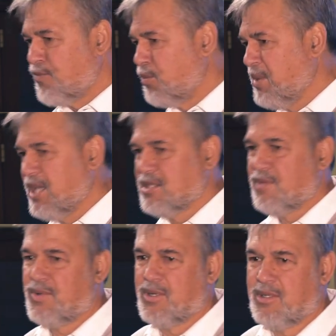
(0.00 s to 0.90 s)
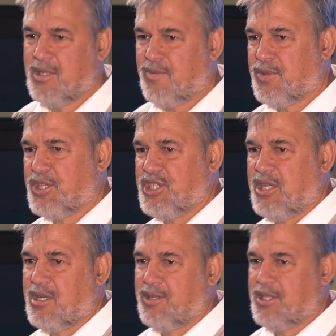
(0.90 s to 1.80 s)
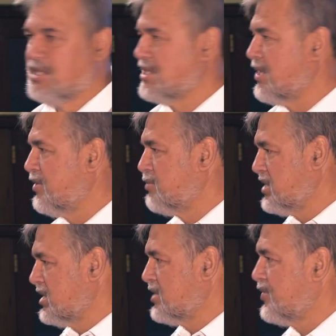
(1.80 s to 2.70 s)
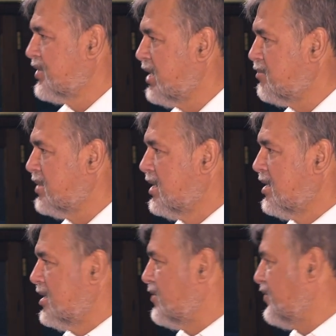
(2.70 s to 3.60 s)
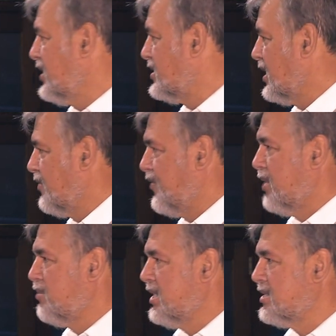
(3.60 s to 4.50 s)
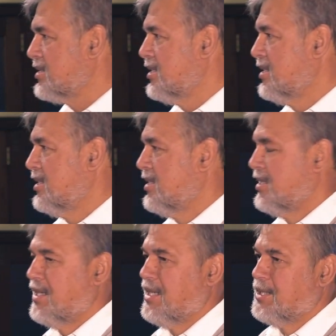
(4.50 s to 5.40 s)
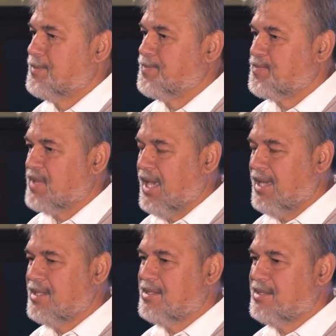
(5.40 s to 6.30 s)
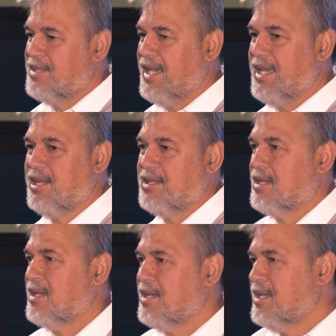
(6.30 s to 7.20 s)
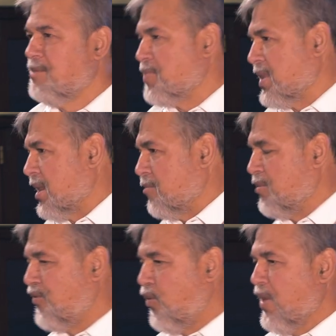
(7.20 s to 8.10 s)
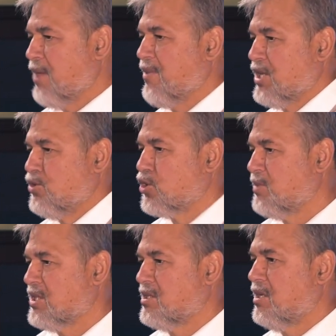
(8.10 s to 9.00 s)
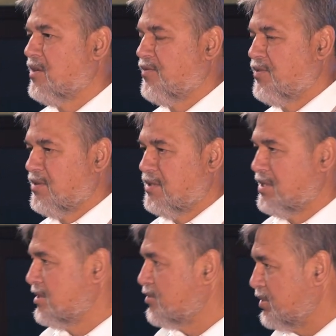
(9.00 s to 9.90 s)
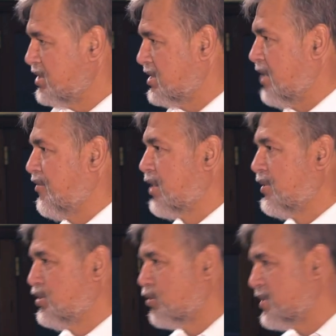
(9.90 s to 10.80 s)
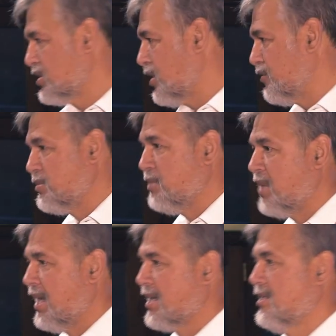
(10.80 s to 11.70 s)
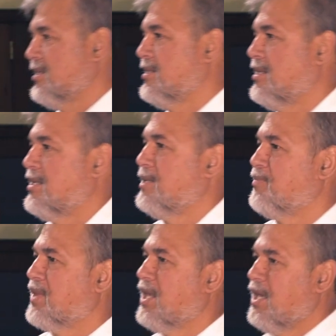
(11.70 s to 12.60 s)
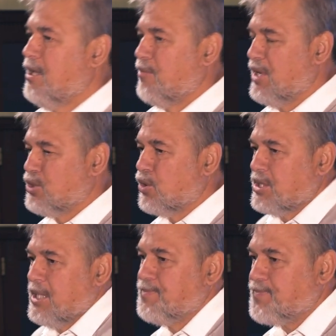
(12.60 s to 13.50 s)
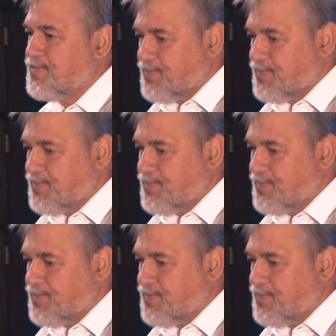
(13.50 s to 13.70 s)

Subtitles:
me, it's not for the shareholders and stuff. The business is for them. It feeds their families. And they in it. Beforehand, when I talk to my staff, in South Africa we talk about staff as being black. When I talk to them,